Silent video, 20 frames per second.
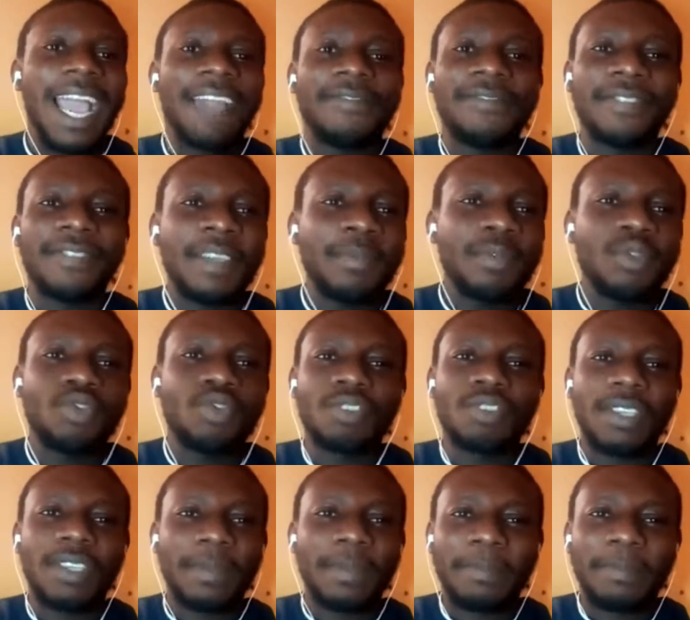I've been able
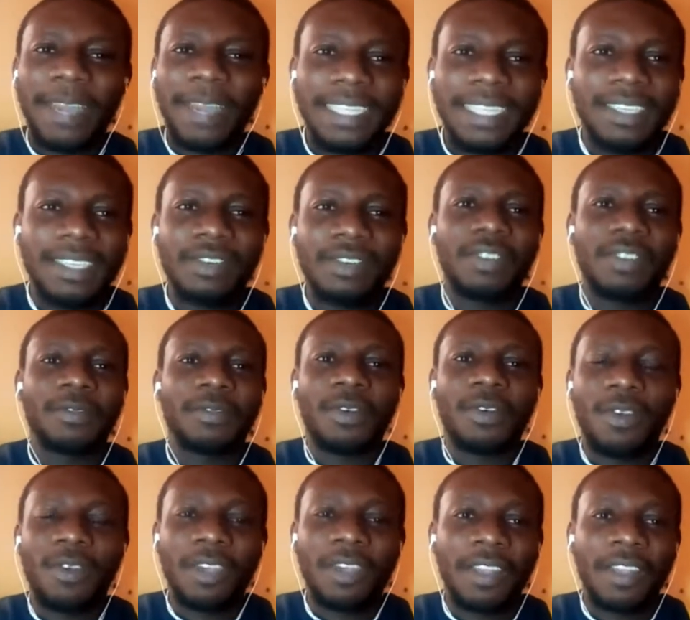to impart a lot
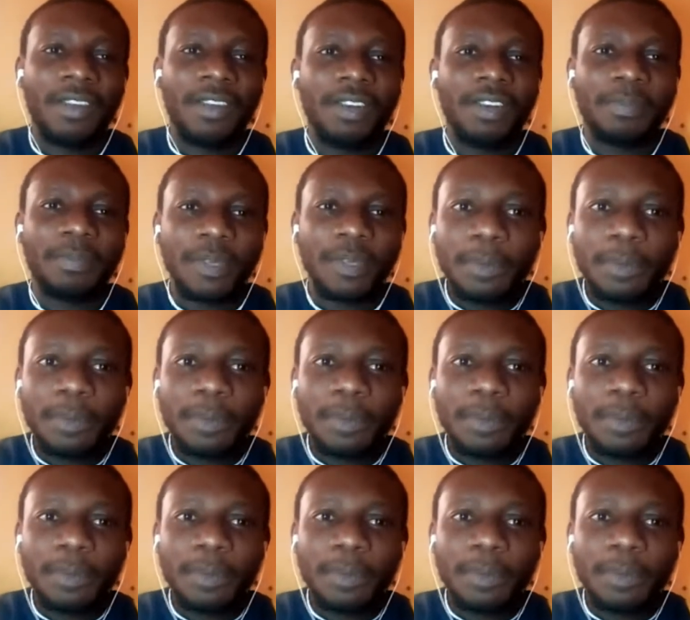of